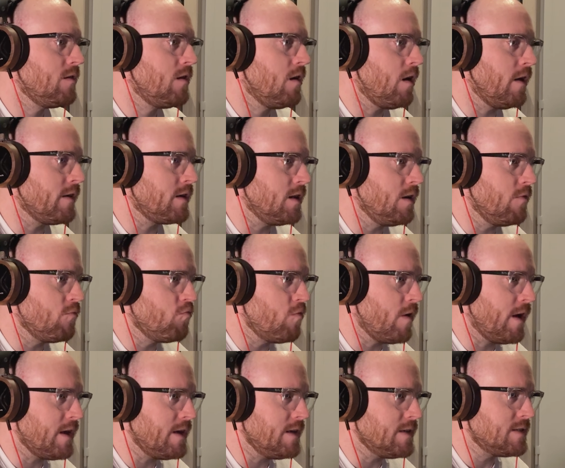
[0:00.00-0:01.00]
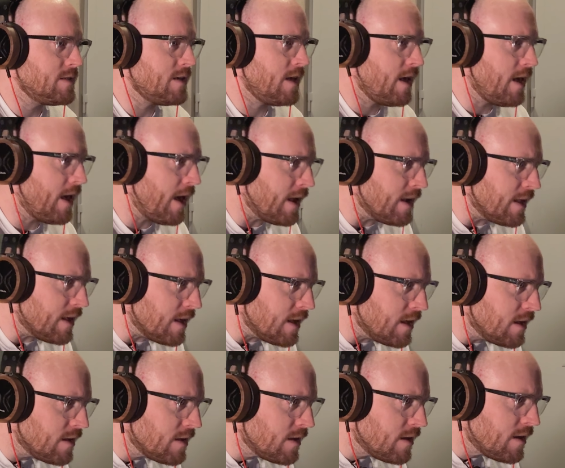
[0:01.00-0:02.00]
I can erase
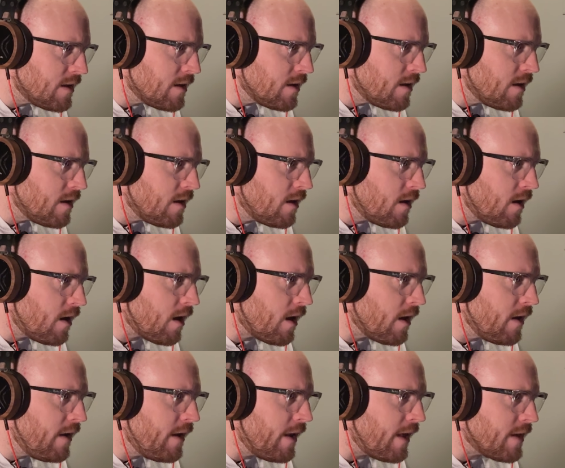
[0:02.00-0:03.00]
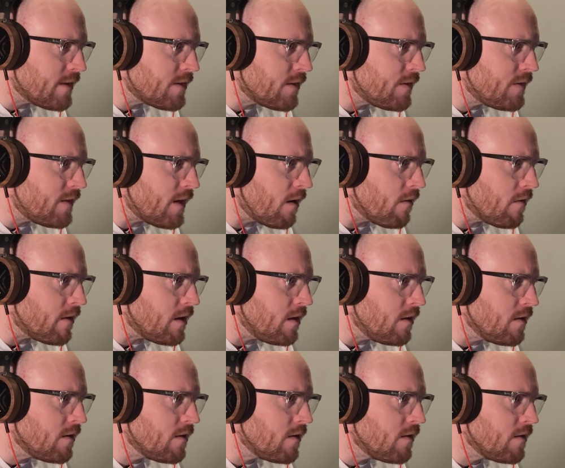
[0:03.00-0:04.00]
any unnecessary
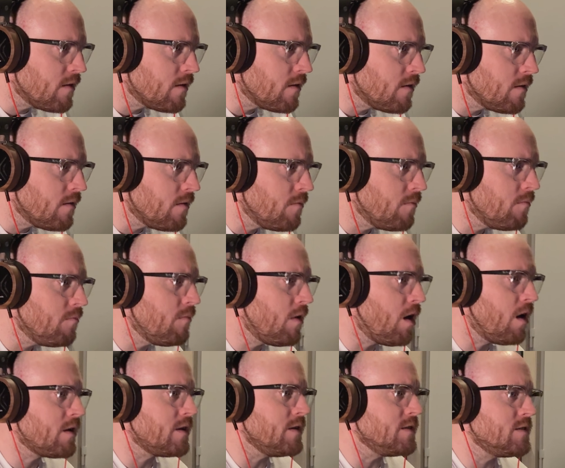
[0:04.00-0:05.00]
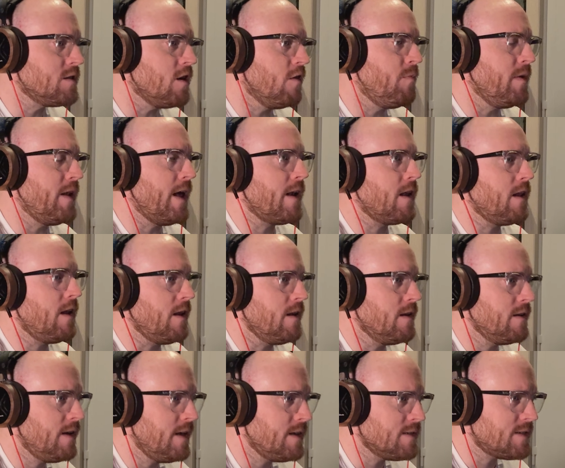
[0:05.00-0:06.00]
markers that have been added
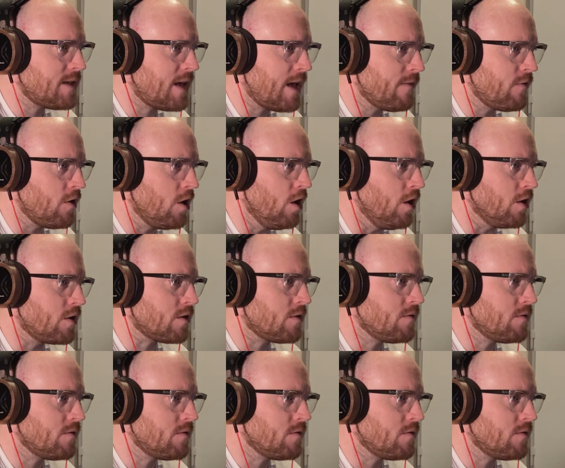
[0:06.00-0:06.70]
in. Let's have a look.